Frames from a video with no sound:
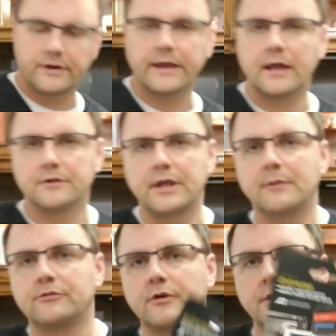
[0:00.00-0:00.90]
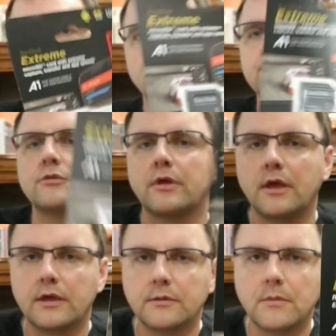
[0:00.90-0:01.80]
that I got on Amazon. It also
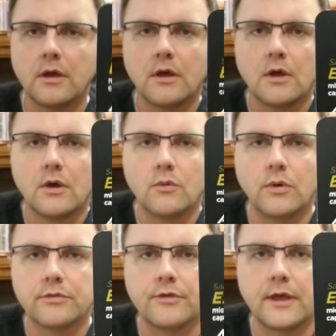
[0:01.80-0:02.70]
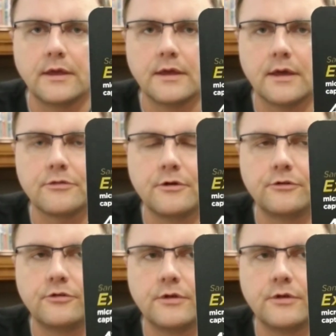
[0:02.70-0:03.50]
came with a 32